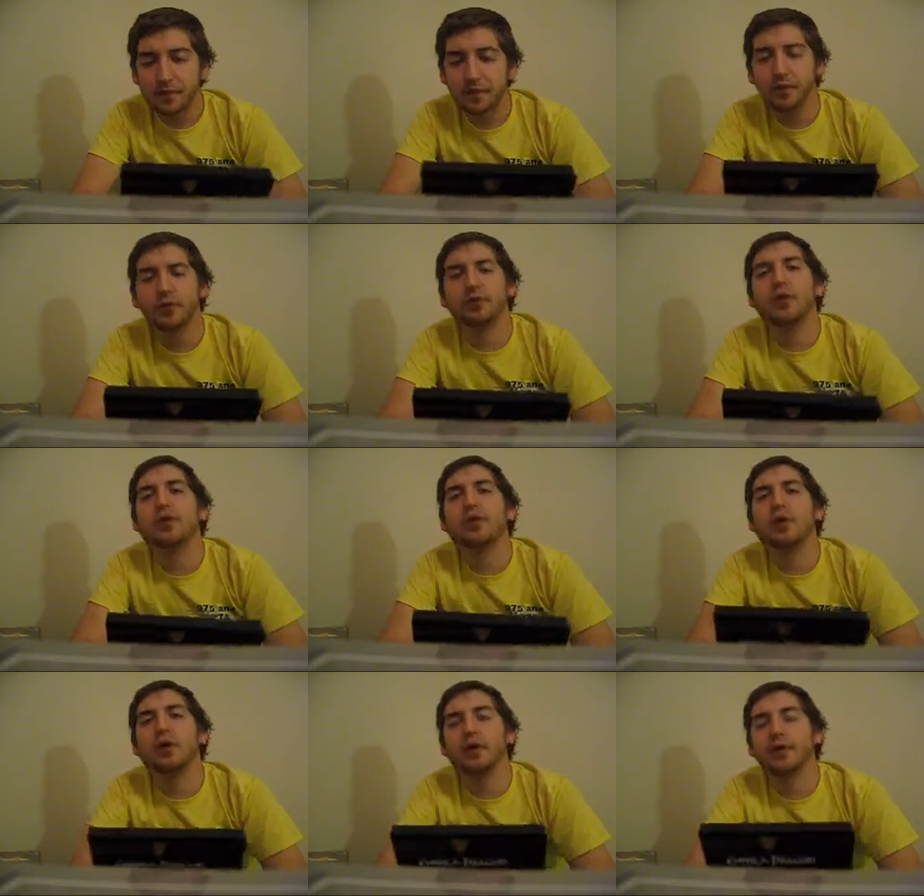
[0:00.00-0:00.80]
Losing my
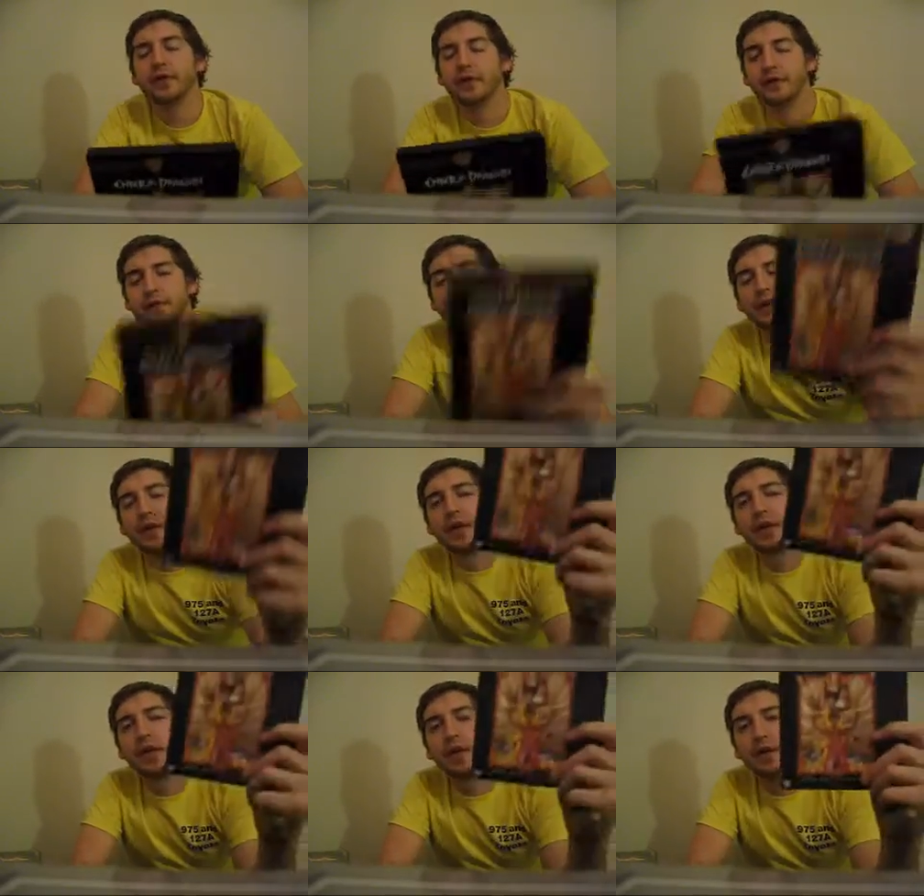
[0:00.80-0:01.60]
voice.
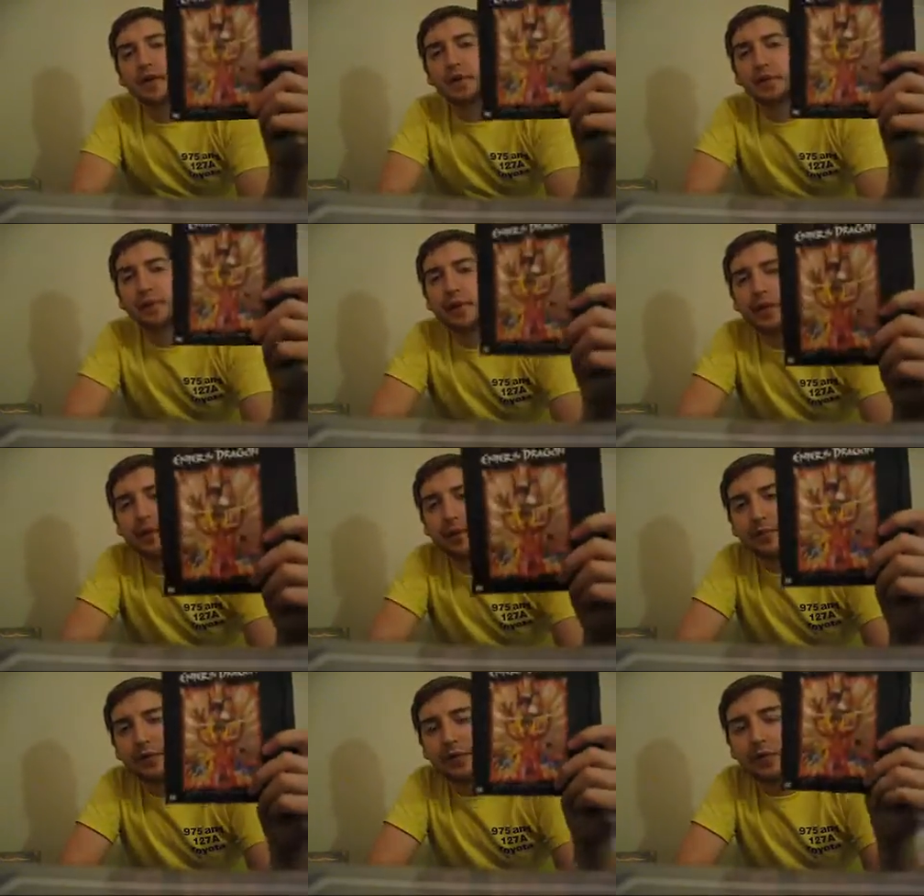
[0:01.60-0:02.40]
Picked
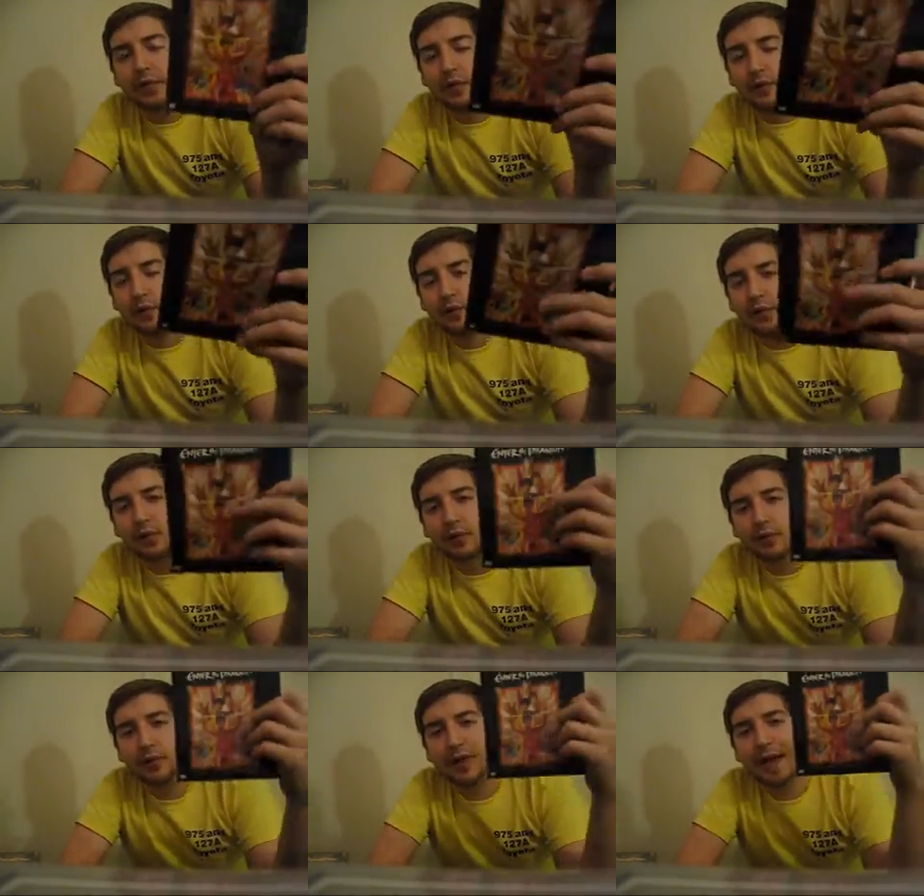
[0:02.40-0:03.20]
up the Kung
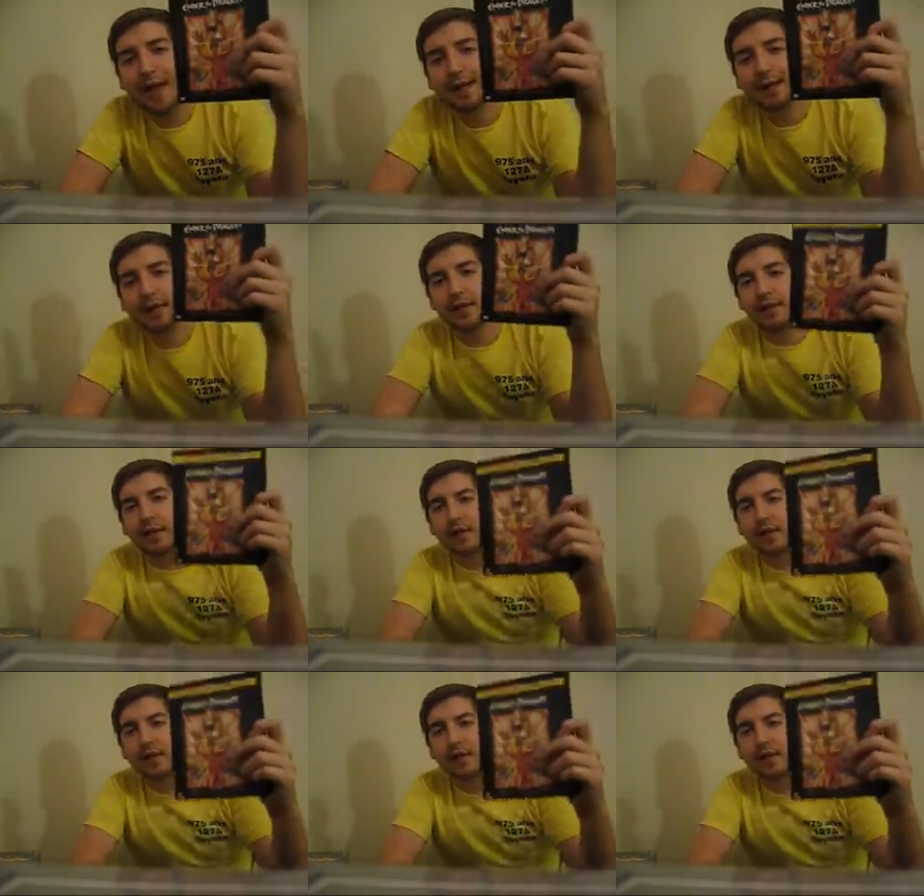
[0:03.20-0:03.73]
Fu classic here.